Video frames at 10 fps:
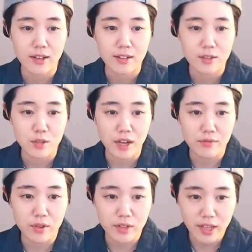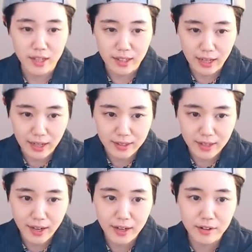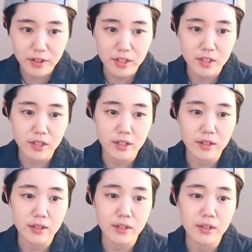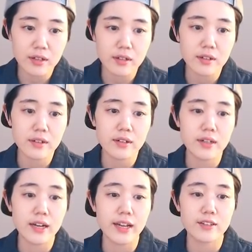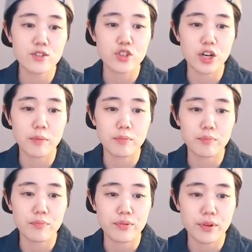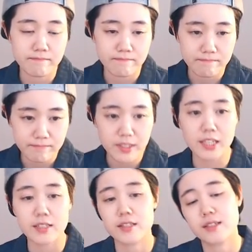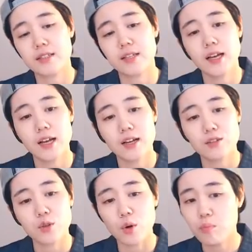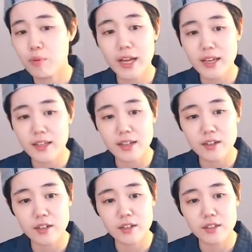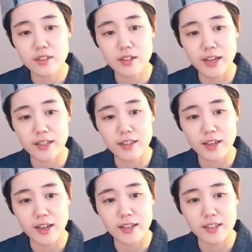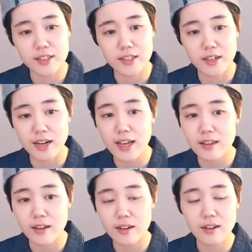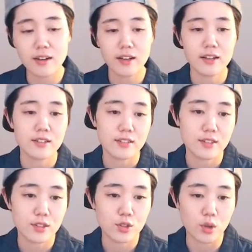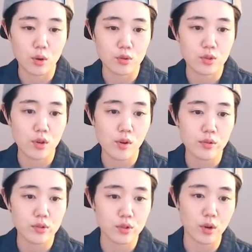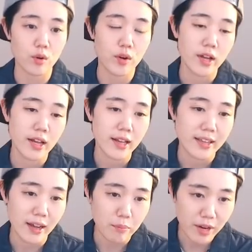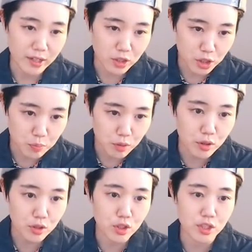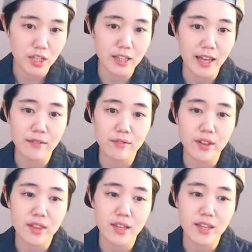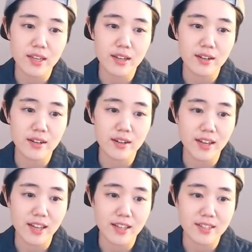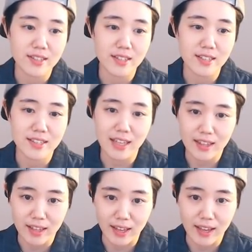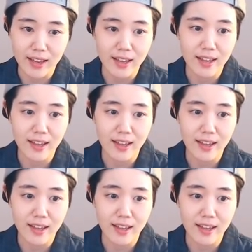So after that, Atari here and jump. Yes. So black cannot cut like that, it's a ladder. So. Yeah, black just push and everything here is sente.